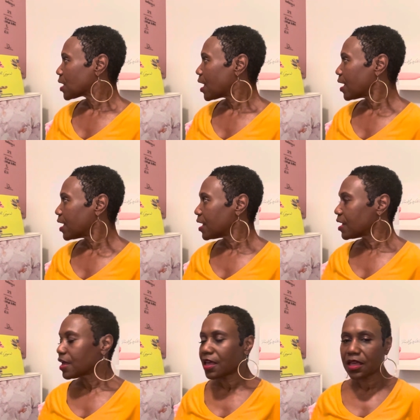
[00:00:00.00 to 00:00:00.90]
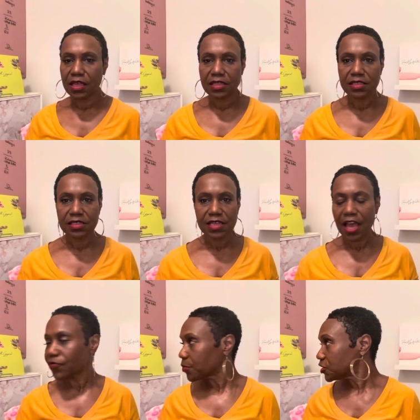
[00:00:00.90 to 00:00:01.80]
and
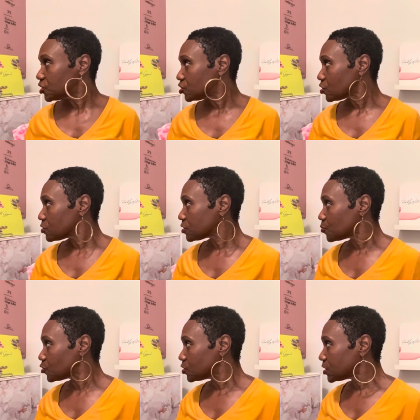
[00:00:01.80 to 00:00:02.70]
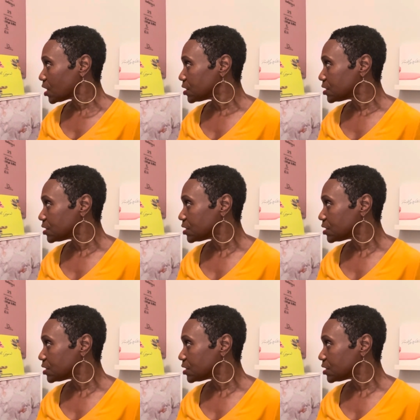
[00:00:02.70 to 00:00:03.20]
affirmation journals, merchandise.